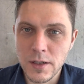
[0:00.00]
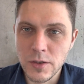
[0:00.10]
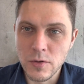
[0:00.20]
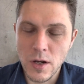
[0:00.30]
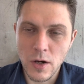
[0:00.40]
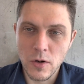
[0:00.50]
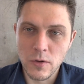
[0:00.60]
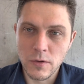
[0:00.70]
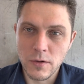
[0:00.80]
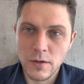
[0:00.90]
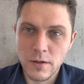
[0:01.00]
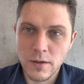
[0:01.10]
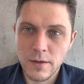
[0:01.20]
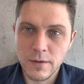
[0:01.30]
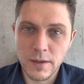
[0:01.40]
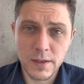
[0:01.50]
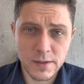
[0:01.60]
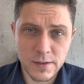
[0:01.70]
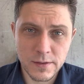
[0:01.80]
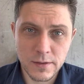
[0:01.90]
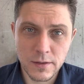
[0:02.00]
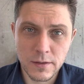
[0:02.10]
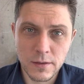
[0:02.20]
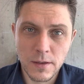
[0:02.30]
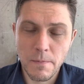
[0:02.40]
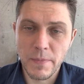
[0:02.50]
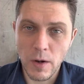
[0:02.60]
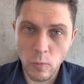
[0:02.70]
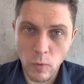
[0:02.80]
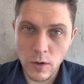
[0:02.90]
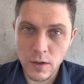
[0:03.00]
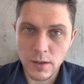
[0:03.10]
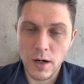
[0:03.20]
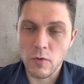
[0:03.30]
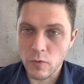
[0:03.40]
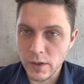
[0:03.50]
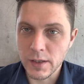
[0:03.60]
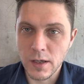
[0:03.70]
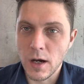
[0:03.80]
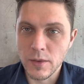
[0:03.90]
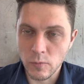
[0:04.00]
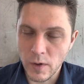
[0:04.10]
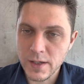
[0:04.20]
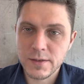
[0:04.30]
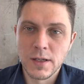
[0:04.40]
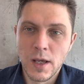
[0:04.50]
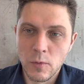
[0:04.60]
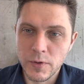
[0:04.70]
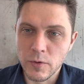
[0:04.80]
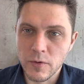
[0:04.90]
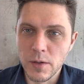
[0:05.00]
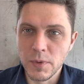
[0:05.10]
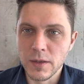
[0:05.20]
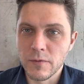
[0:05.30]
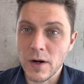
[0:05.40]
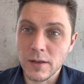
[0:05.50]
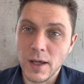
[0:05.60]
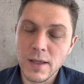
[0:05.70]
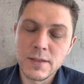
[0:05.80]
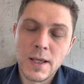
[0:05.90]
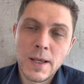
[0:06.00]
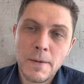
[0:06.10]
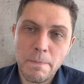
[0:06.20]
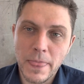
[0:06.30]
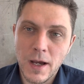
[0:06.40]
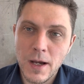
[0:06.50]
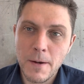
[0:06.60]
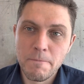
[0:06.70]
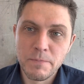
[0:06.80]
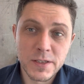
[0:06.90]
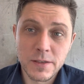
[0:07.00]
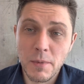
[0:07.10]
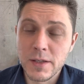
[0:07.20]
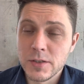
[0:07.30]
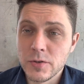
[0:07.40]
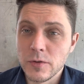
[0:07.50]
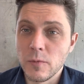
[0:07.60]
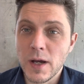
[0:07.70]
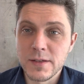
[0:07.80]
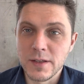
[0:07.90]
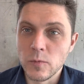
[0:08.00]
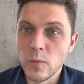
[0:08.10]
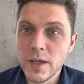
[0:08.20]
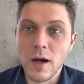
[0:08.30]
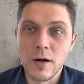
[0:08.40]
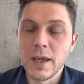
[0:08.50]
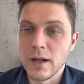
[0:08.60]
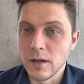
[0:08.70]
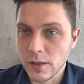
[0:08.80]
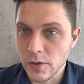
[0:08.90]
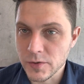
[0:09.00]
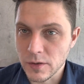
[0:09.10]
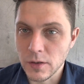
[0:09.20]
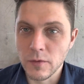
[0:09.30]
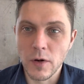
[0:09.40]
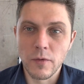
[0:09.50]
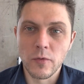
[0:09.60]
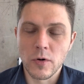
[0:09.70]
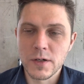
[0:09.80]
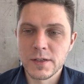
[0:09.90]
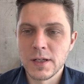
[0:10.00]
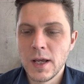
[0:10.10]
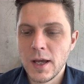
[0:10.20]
you know, that this is a war really on the West, with Ukraine being the front lines. This is a message to the West that we are getting closer, and of course.